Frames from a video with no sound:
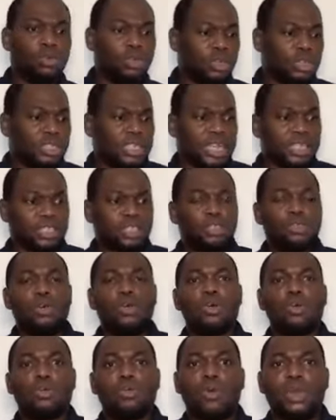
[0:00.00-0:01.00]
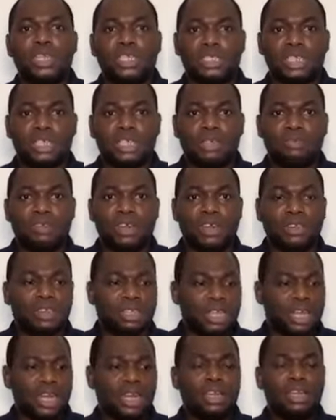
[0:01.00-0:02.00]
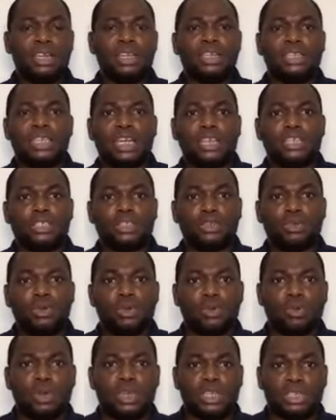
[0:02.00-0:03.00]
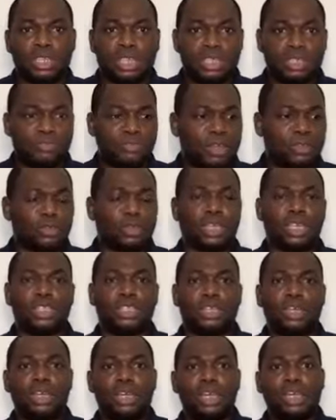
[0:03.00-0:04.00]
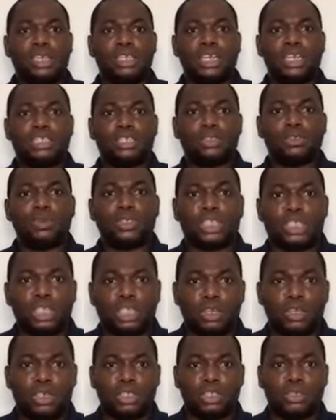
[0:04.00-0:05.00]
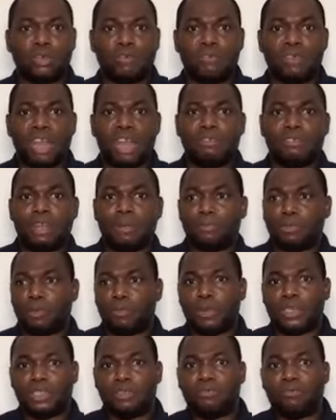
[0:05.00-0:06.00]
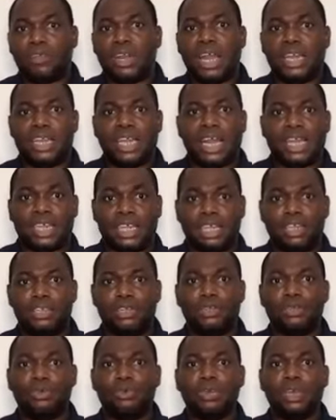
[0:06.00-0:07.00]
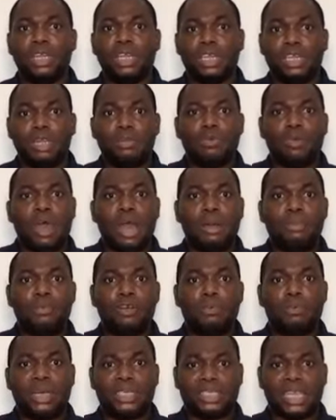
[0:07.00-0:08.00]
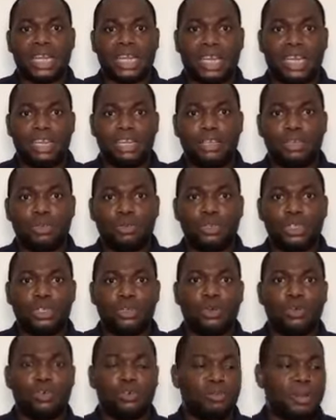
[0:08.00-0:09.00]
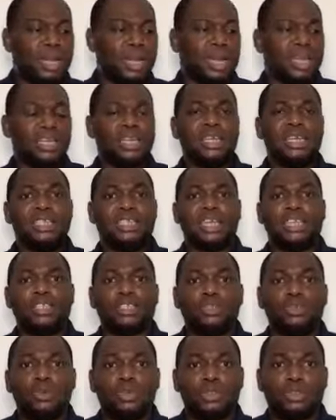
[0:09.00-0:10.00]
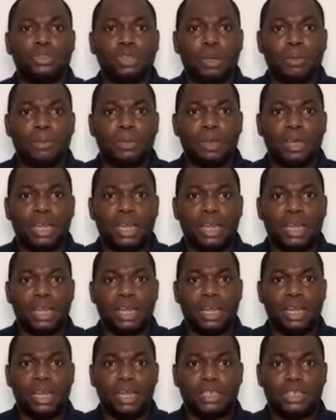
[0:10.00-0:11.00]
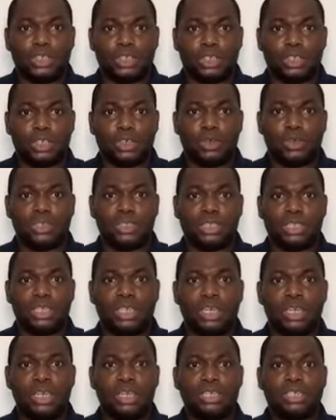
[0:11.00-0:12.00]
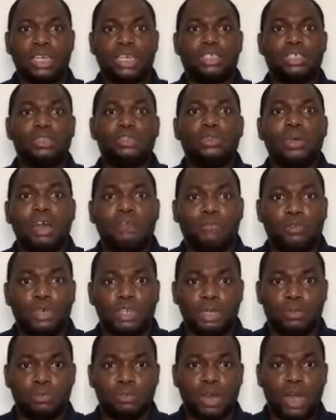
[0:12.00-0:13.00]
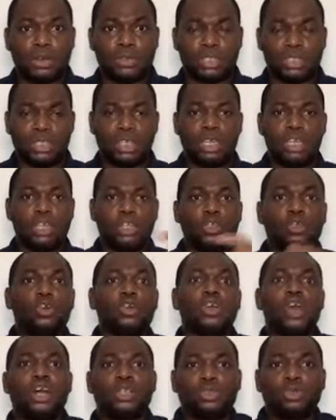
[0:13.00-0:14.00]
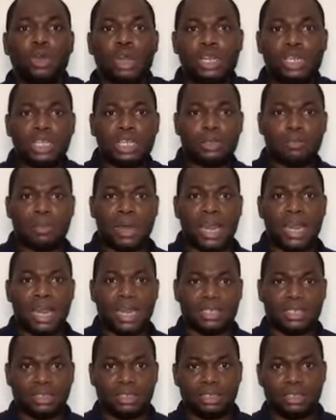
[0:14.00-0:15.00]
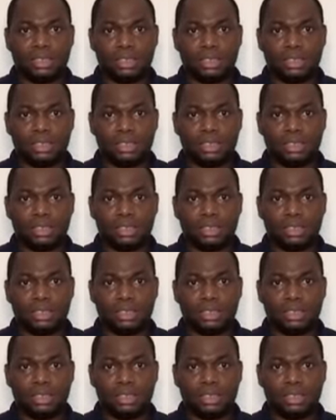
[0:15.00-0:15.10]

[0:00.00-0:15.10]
There is no qualitative healthcare, there is no qualitative education, there is no security of lives and property. Fulani are killing you, Igbo armed robbers are killing you in Yoruba land. There is no job security, there is no affordable housing. You go to Oni's palace,